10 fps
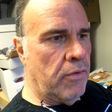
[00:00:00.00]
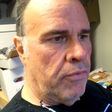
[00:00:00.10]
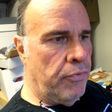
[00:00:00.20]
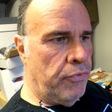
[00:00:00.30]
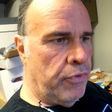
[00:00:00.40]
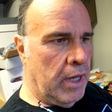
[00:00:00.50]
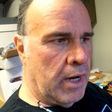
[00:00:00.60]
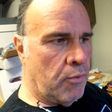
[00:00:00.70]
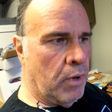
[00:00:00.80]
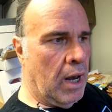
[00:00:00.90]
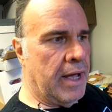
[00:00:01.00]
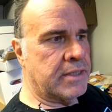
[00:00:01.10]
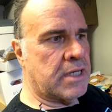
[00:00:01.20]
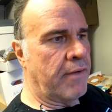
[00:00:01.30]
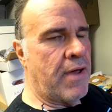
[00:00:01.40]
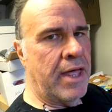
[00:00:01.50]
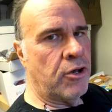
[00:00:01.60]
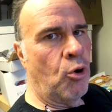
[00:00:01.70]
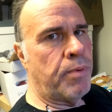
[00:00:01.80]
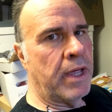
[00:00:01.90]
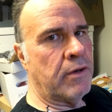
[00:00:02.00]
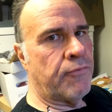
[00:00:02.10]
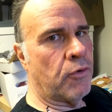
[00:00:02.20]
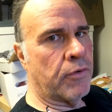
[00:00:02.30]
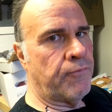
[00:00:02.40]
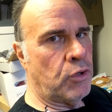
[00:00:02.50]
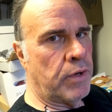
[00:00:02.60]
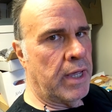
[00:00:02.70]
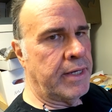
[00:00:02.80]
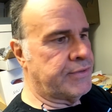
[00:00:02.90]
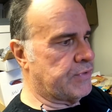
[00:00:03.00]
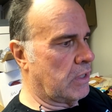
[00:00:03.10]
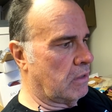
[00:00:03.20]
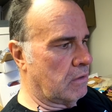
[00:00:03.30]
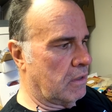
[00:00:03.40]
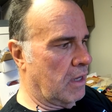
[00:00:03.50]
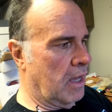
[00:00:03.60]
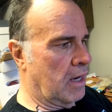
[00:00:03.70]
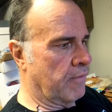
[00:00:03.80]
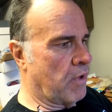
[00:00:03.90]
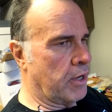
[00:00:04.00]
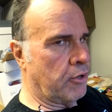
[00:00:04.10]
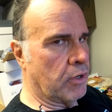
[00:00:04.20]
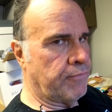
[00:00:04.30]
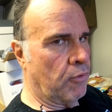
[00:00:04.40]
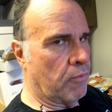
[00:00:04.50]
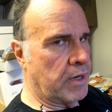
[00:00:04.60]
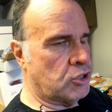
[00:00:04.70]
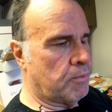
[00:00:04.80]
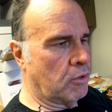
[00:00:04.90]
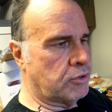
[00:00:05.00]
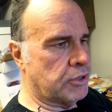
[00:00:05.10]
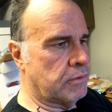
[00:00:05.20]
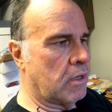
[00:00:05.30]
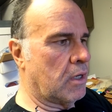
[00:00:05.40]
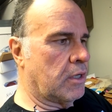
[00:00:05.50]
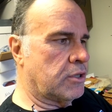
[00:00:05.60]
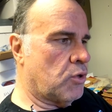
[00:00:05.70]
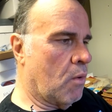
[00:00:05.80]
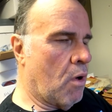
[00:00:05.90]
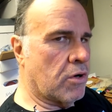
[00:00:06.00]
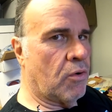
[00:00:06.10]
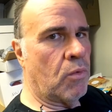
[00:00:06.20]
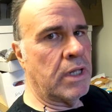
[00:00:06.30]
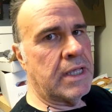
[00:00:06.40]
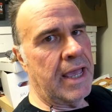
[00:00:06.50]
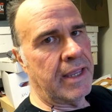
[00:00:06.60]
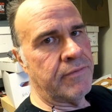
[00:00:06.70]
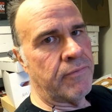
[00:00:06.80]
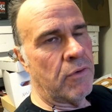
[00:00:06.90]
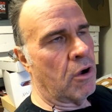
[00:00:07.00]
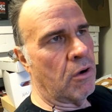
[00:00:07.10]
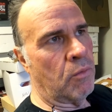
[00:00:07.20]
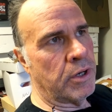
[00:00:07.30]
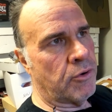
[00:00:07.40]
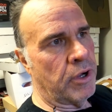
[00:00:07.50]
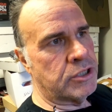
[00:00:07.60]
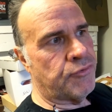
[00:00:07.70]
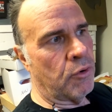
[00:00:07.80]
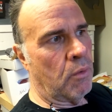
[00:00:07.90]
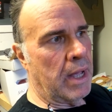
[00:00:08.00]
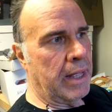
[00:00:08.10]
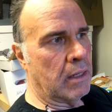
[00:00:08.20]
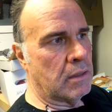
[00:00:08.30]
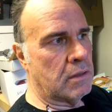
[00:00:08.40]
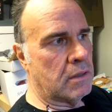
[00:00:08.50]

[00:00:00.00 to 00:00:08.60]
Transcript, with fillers: Then I realized I've had no pain for a few days and I've got nearly full range of motion. So I walked on one cane or one crutch for a while.